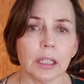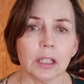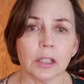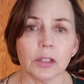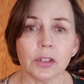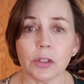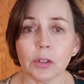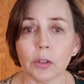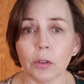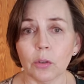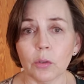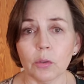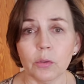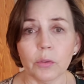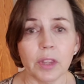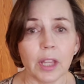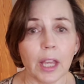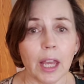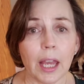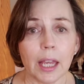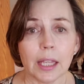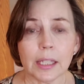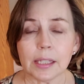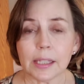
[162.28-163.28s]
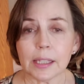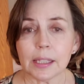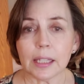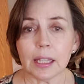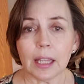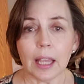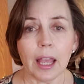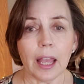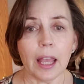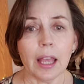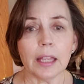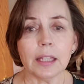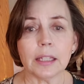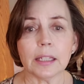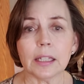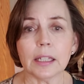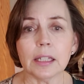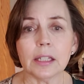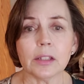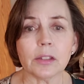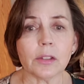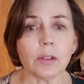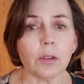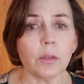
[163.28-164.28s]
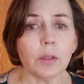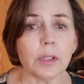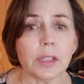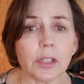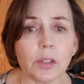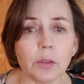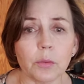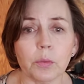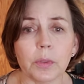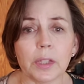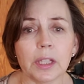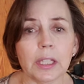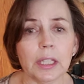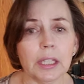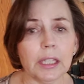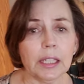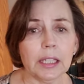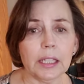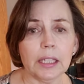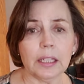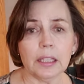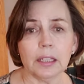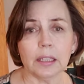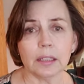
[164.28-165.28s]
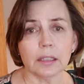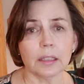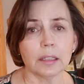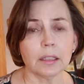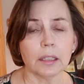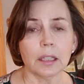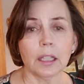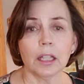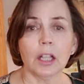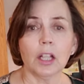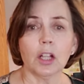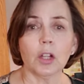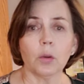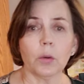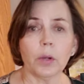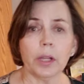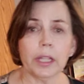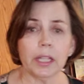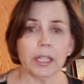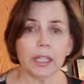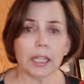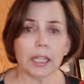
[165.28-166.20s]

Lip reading: so that's handy. So it's a really quite a